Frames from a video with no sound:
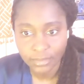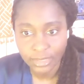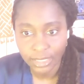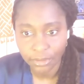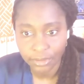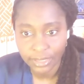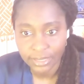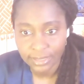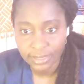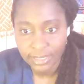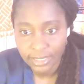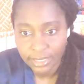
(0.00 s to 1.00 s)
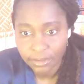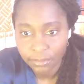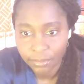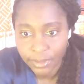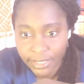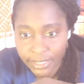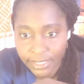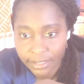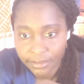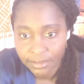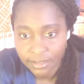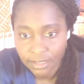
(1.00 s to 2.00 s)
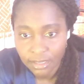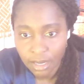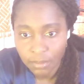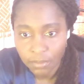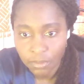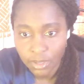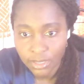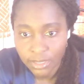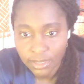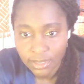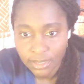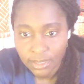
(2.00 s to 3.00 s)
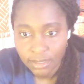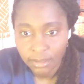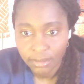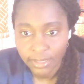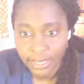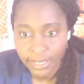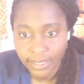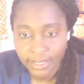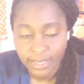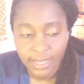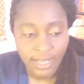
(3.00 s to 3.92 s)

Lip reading: And you can see it right here. It's the top one, okay?